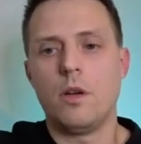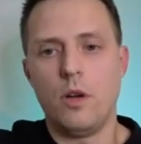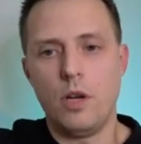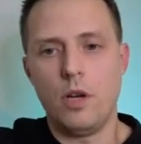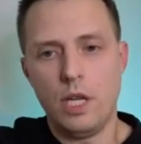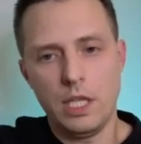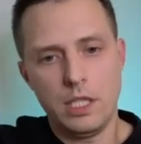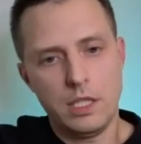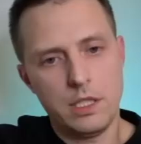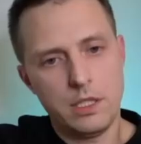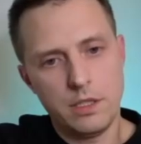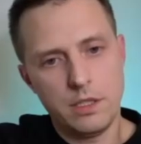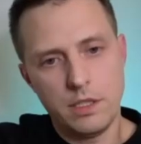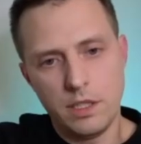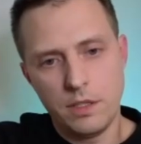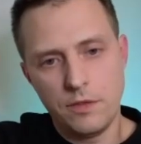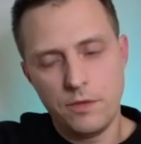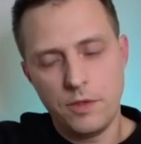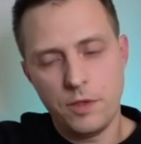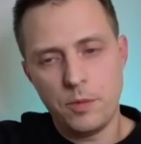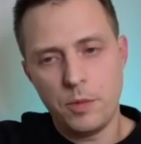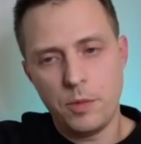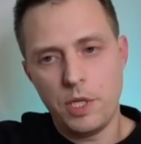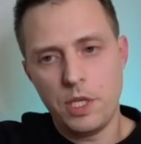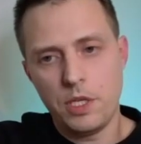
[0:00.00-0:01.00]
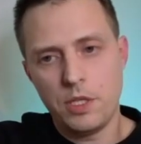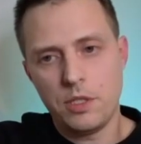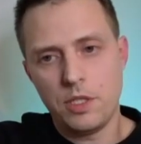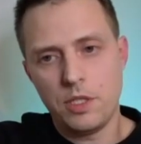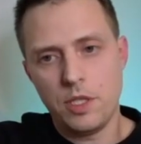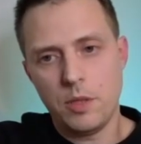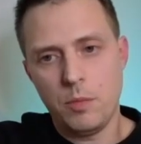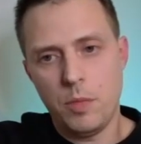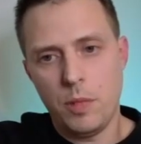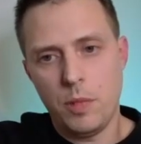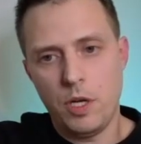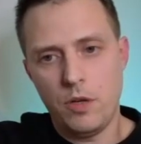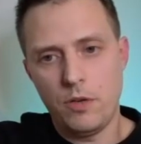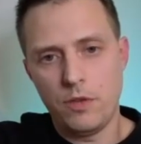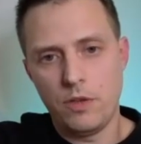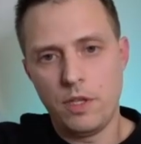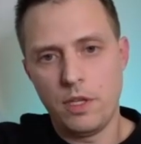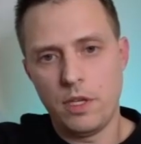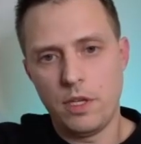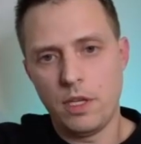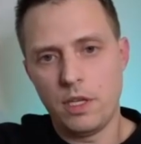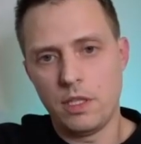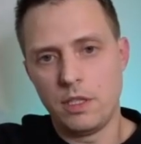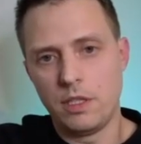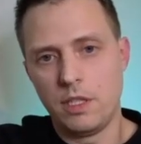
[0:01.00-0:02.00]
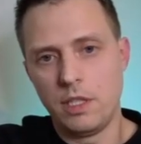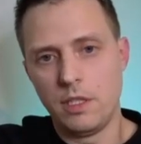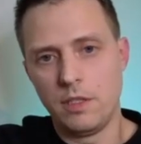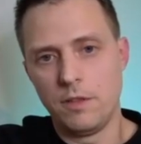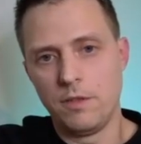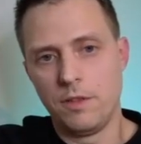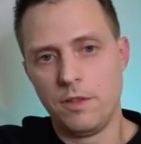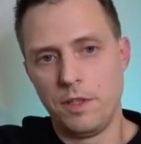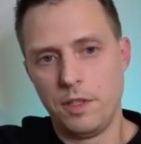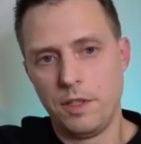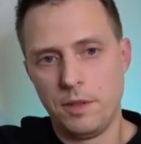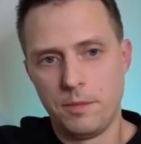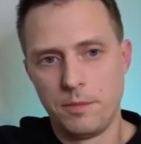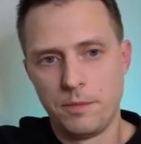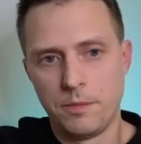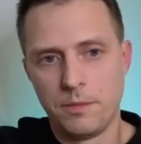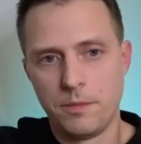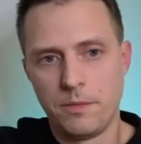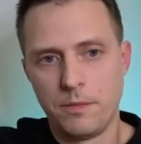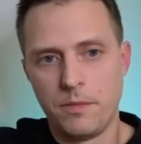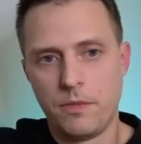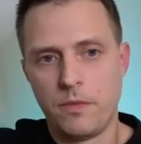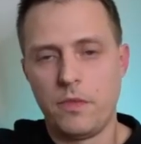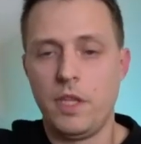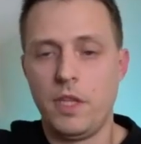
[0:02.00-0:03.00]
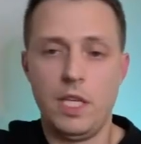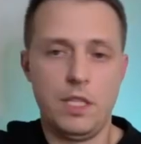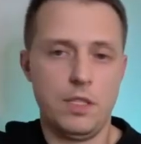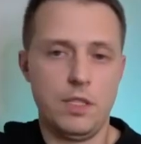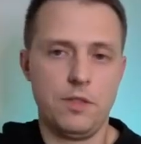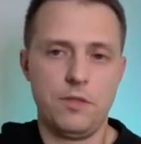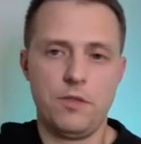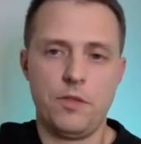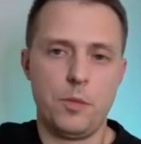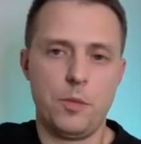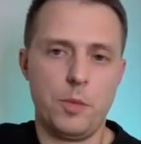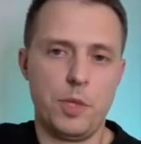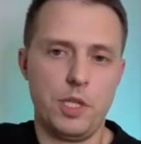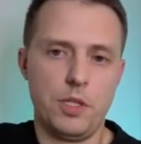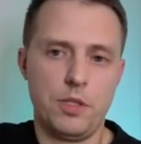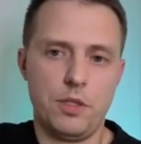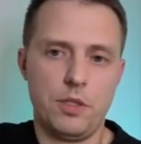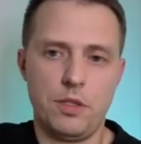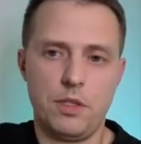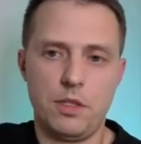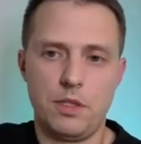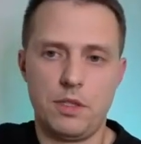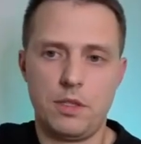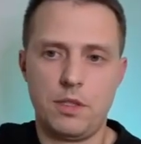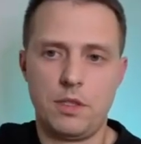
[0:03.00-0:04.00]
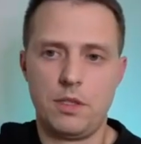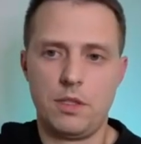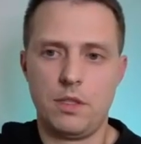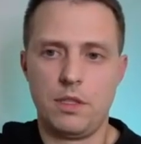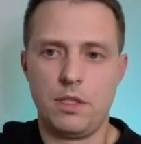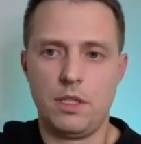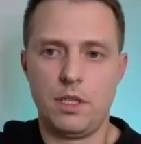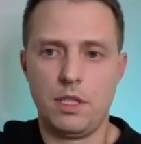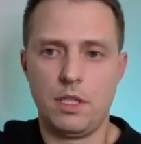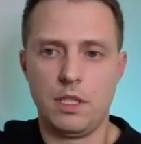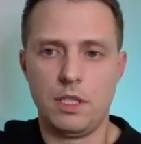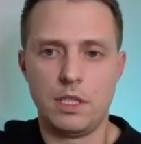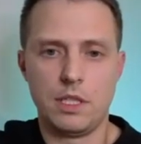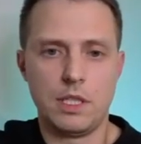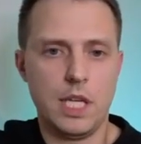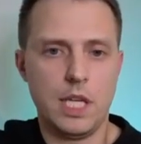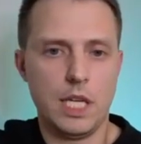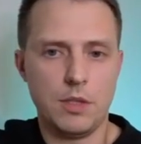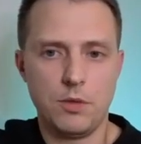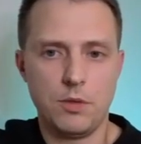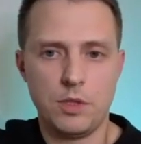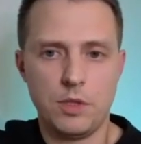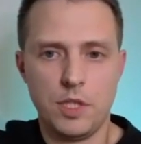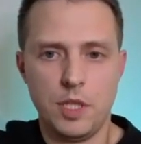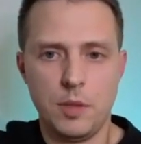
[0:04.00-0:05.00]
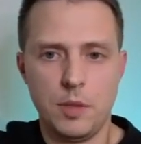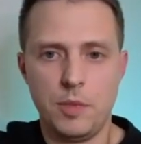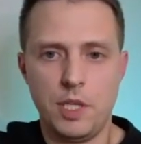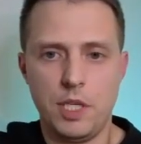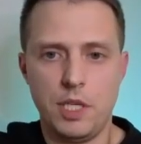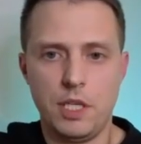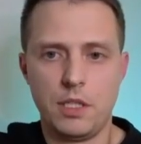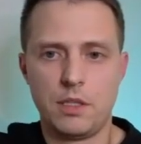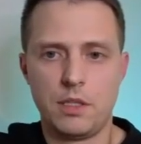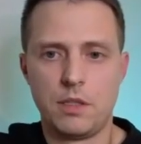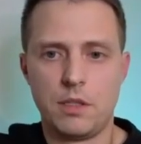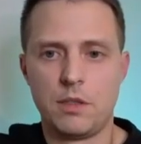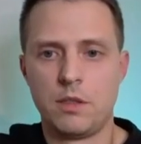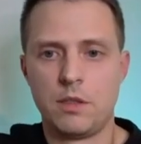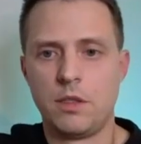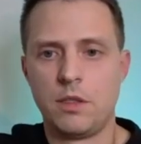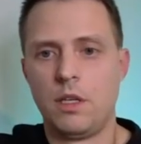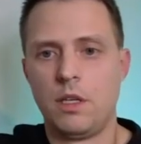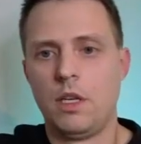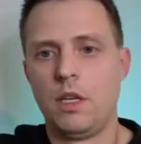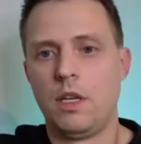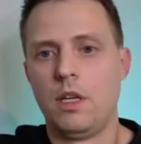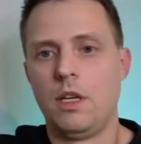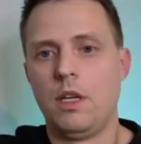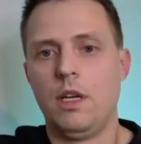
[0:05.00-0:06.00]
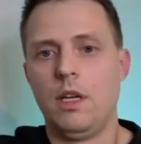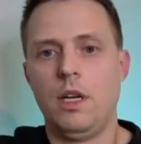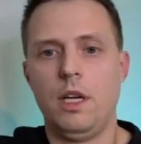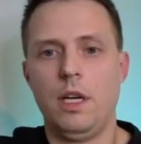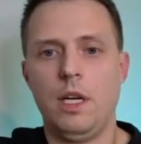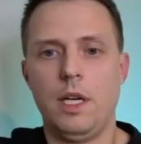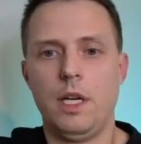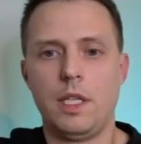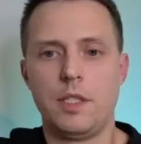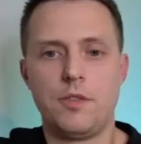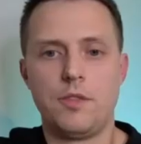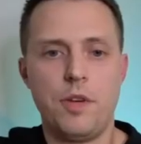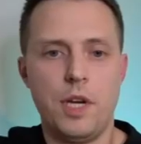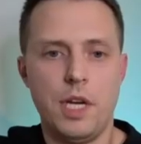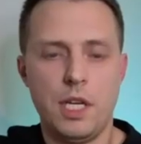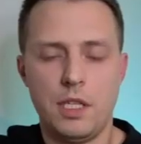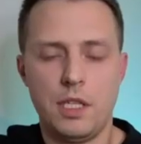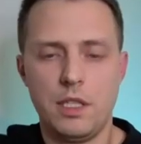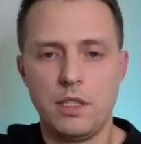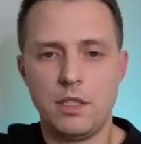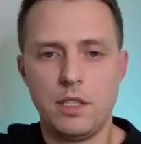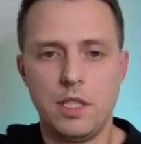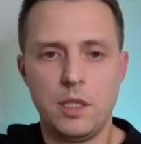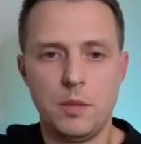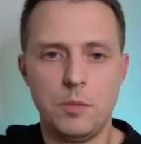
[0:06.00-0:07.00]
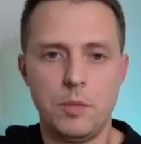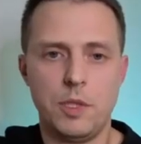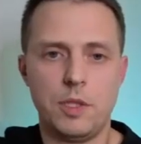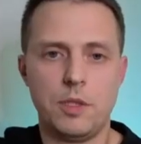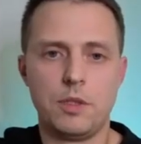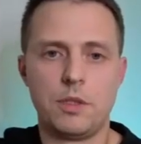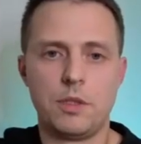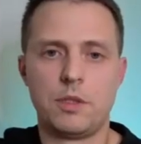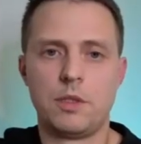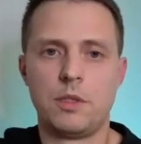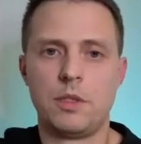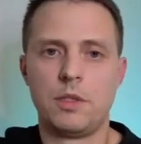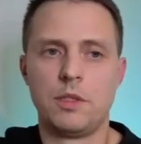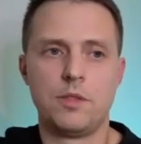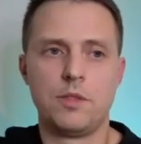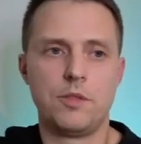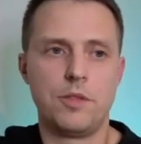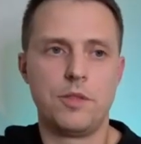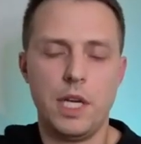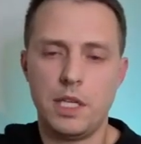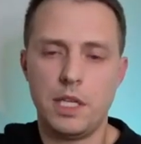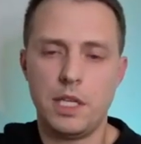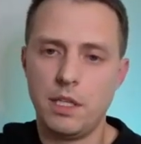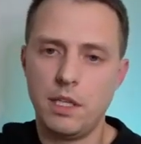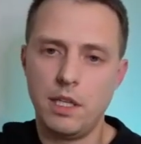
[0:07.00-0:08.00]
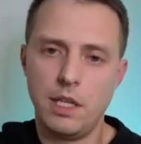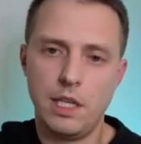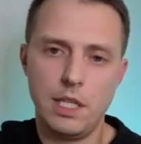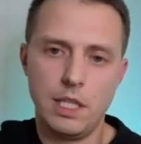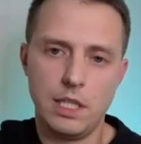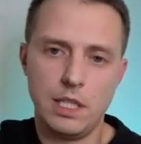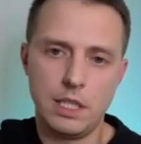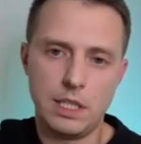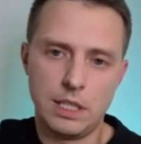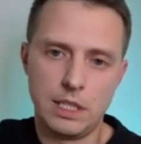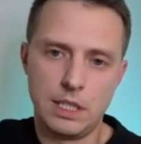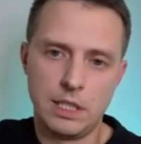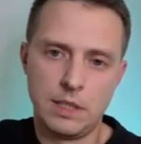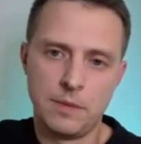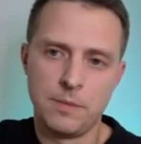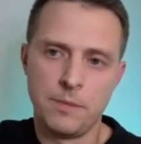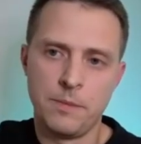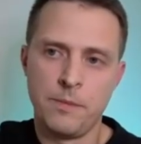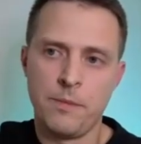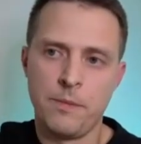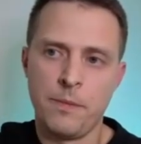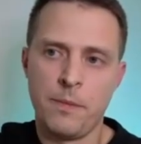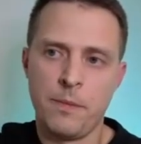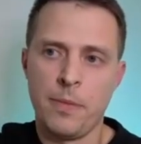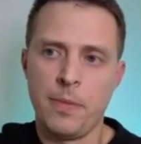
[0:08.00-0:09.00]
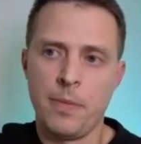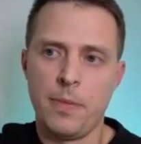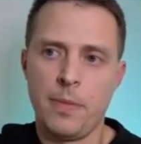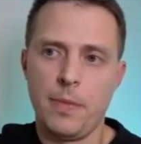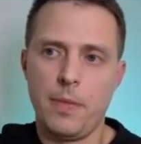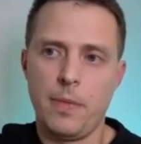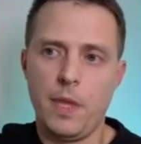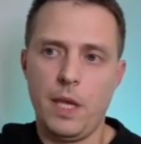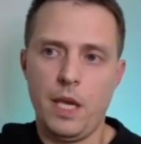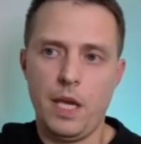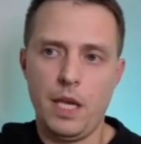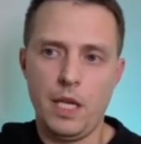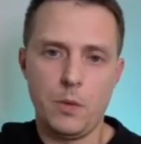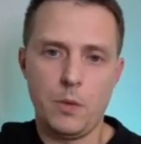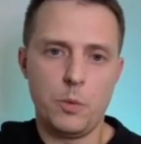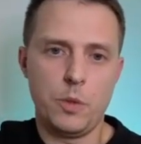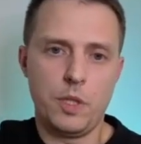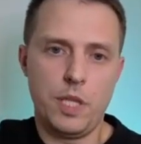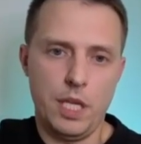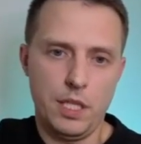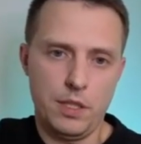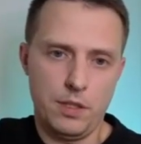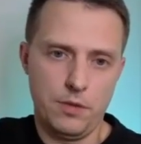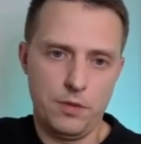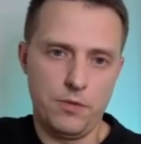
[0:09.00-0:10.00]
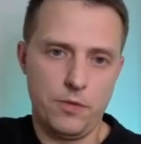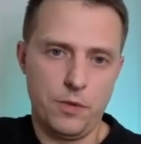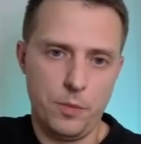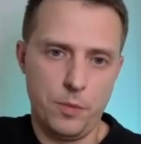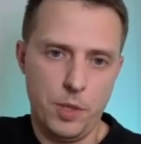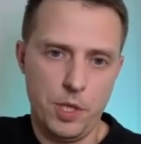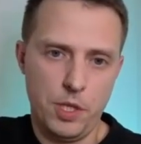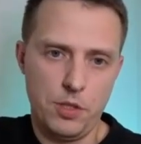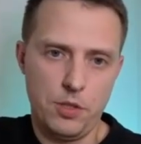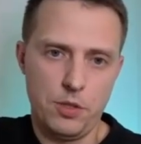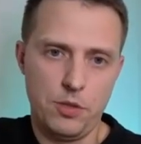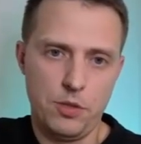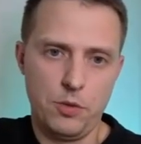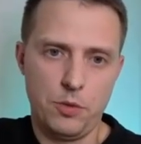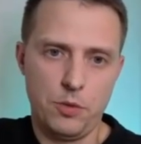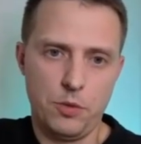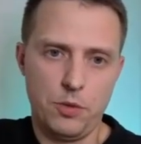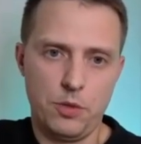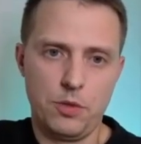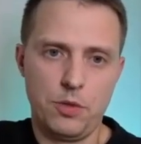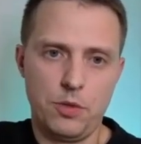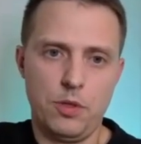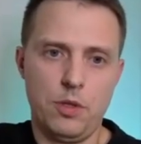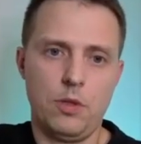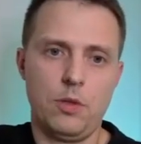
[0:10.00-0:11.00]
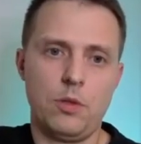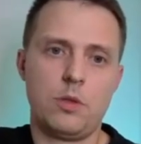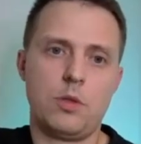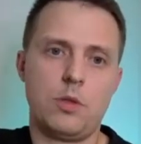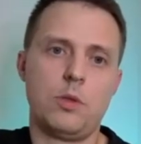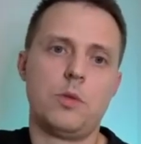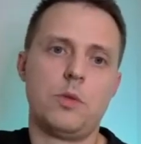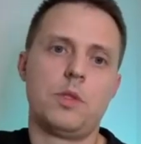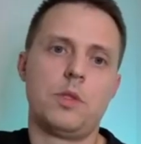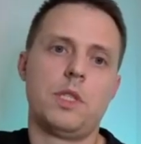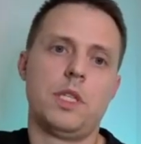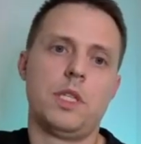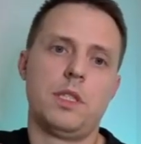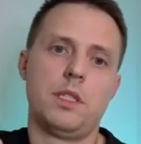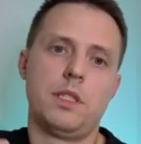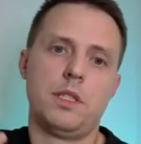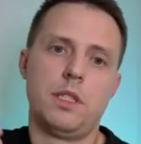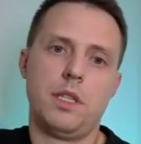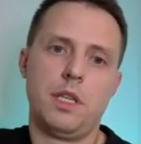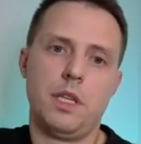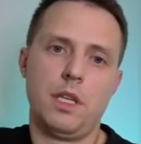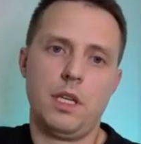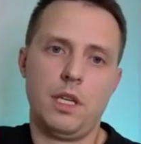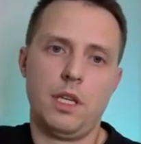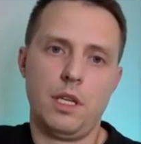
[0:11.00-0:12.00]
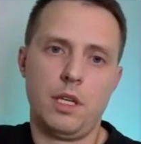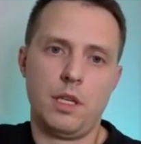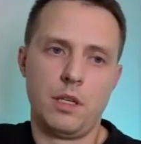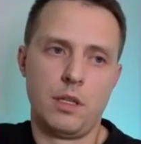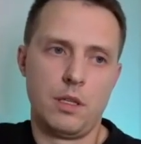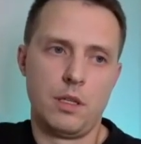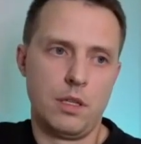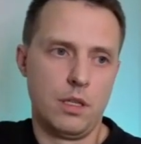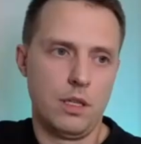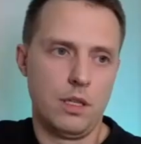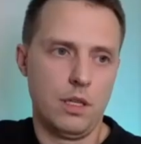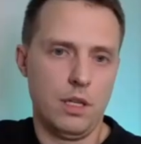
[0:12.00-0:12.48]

collects the information about the delivery. That information is status updates, tracking numbers, tracking links. And with that information, you could also send the